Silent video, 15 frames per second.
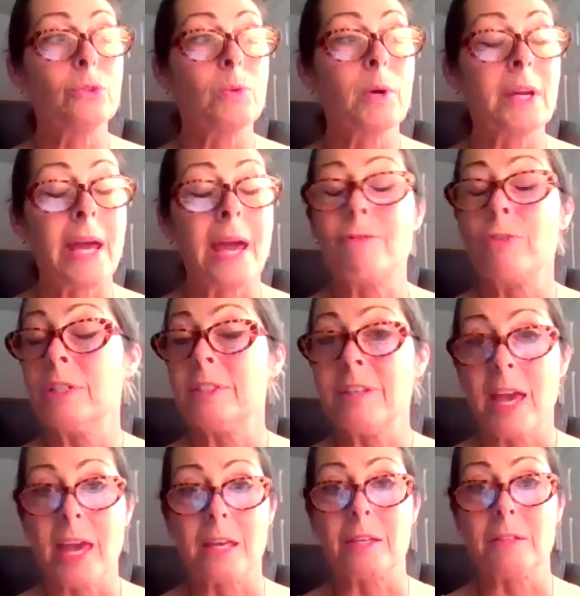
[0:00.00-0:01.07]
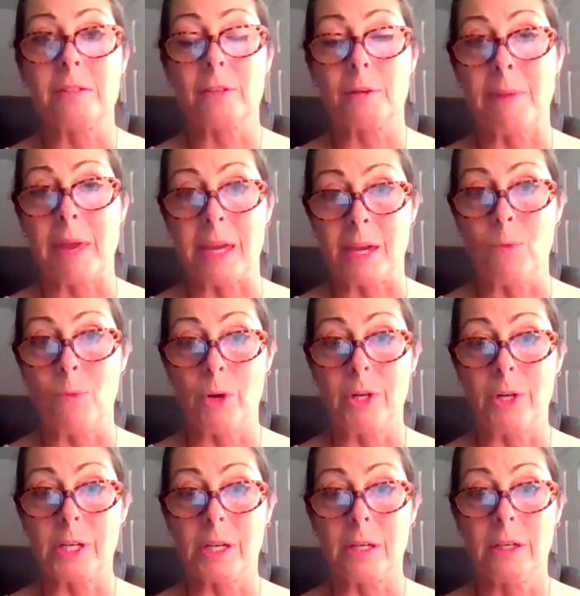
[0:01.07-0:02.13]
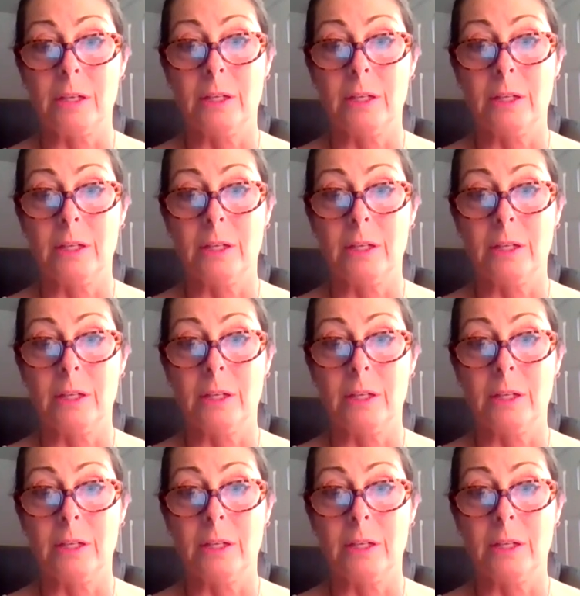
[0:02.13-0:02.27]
whatever it takes to make it work.